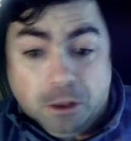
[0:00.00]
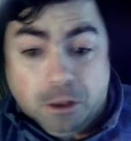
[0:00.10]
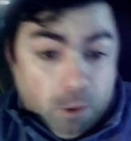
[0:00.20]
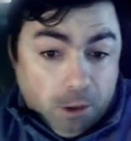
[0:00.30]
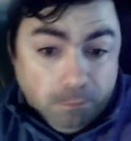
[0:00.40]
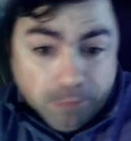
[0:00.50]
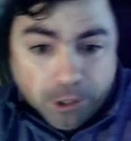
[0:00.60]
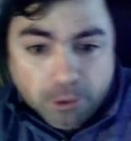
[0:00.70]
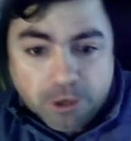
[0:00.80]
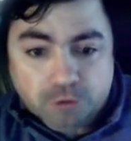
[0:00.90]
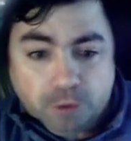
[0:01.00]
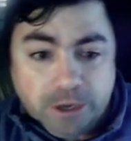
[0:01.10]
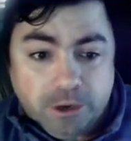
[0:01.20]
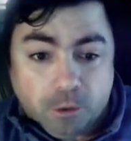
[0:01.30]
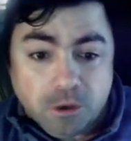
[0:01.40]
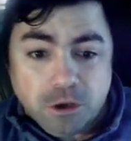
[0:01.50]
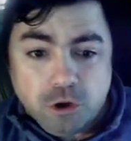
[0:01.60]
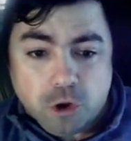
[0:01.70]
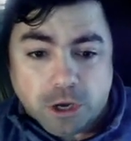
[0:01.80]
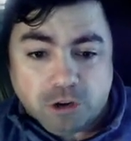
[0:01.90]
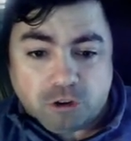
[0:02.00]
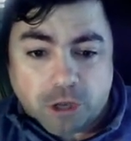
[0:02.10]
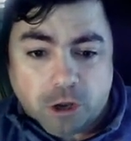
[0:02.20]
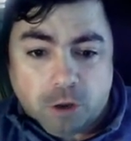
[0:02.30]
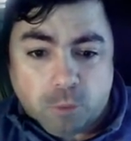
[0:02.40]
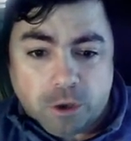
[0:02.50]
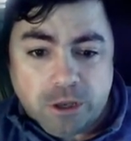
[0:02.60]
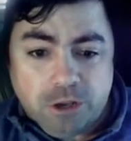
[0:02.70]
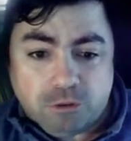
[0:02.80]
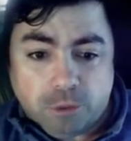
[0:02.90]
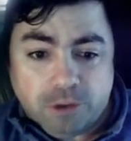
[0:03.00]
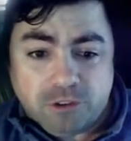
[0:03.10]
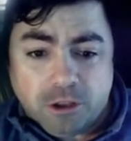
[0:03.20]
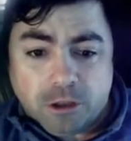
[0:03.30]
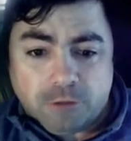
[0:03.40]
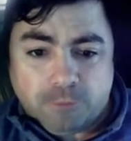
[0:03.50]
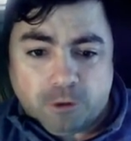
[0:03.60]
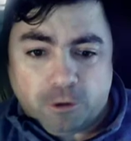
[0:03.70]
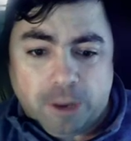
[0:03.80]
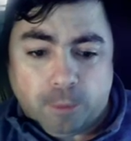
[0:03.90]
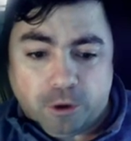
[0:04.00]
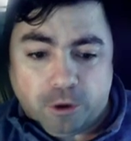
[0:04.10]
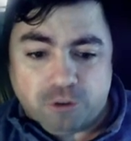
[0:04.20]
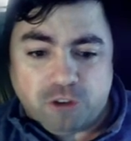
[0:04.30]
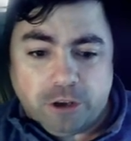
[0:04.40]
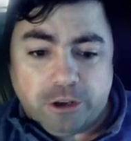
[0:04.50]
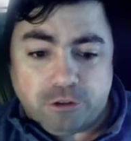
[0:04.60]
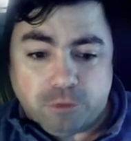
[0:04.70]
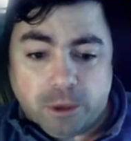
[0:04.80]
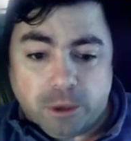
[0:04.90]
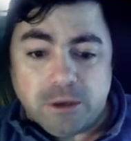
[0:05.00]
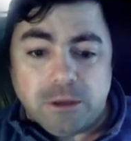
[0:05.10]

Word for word: Well, here it is right here. You can just click on one of these threads. For example, here's Sunday's thread.